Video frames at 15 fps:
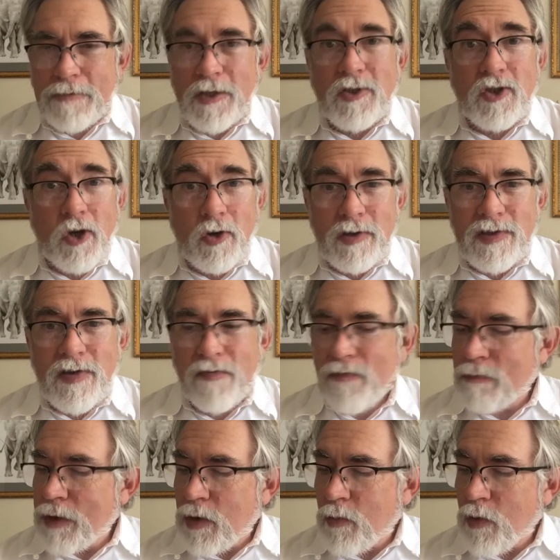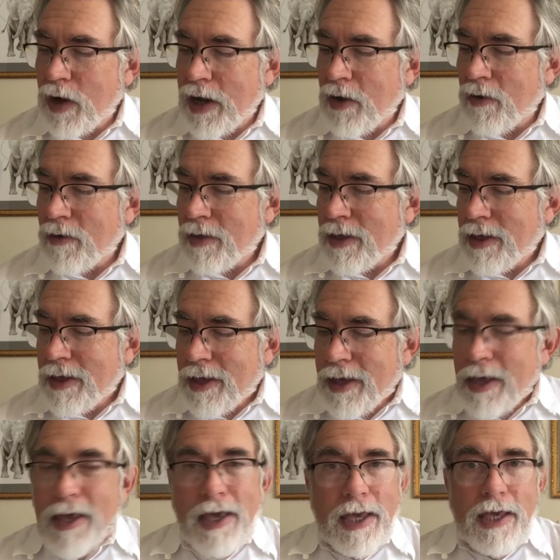Joseph, meanwhile,
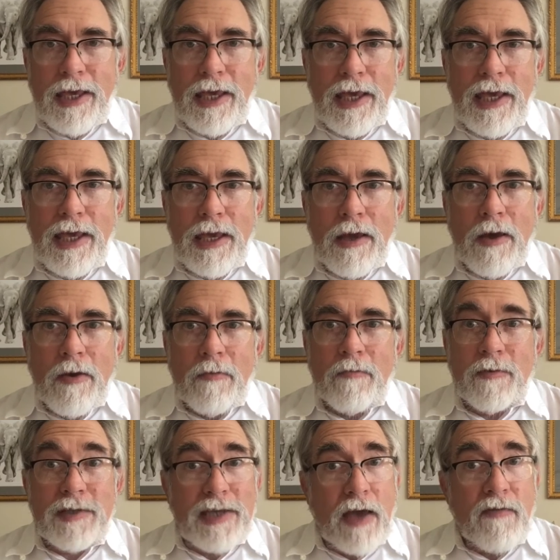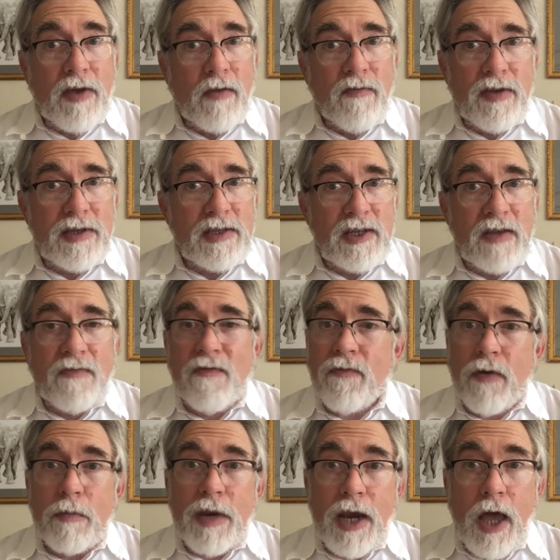he was having a visit
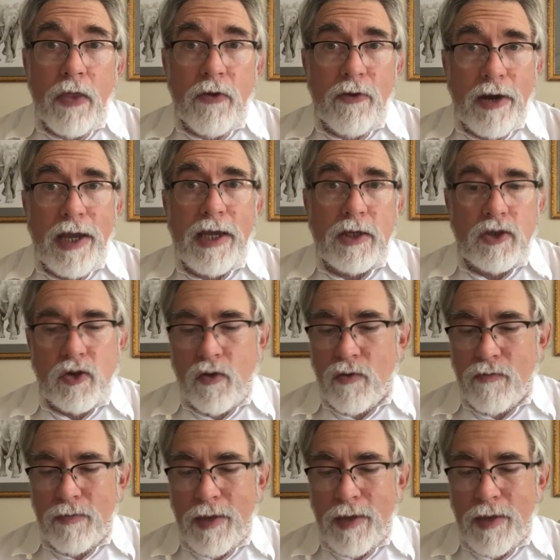from another angel.